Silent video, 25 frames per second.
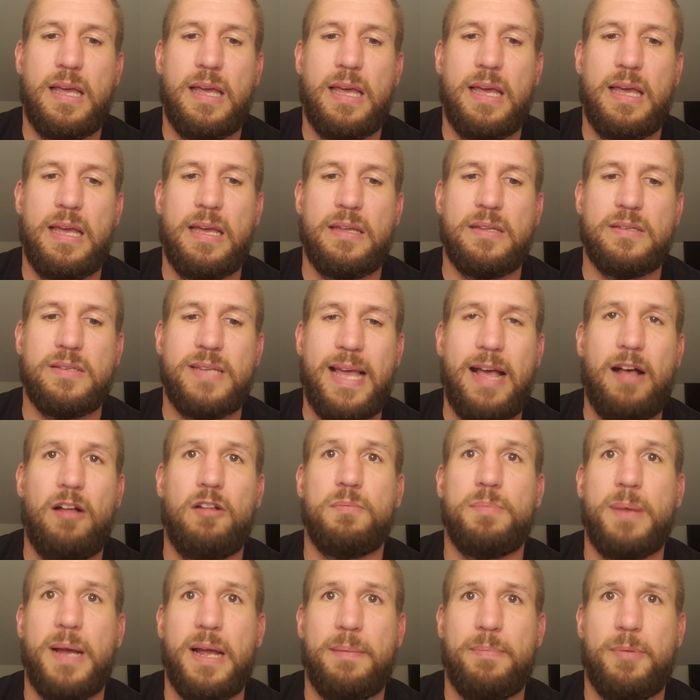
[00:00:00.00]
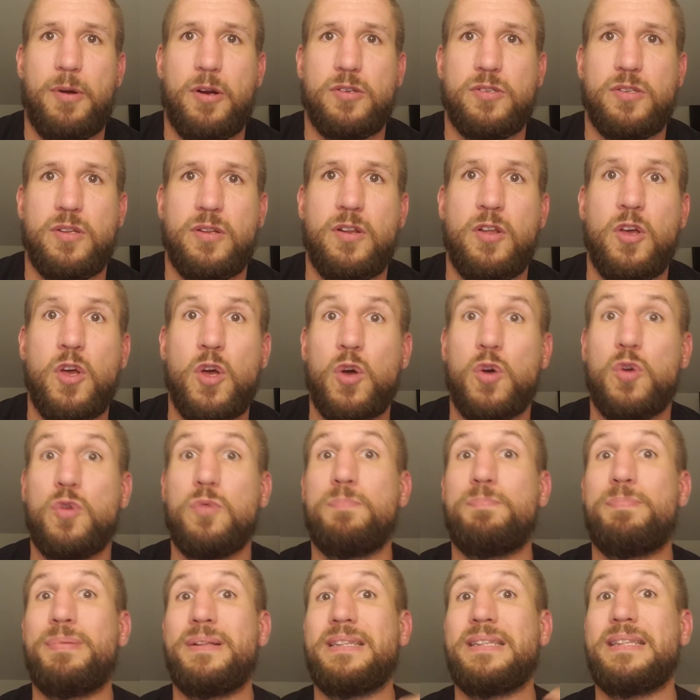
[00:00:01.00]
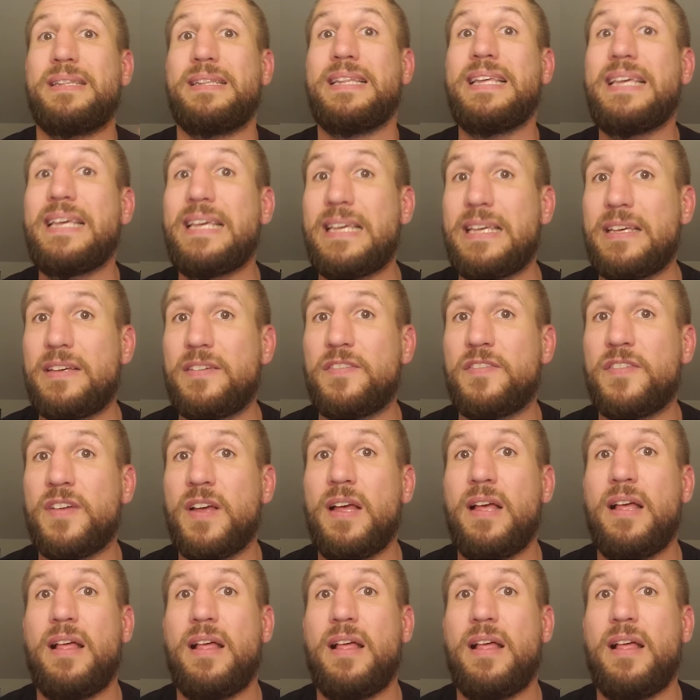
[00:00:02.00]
is held by a person who believe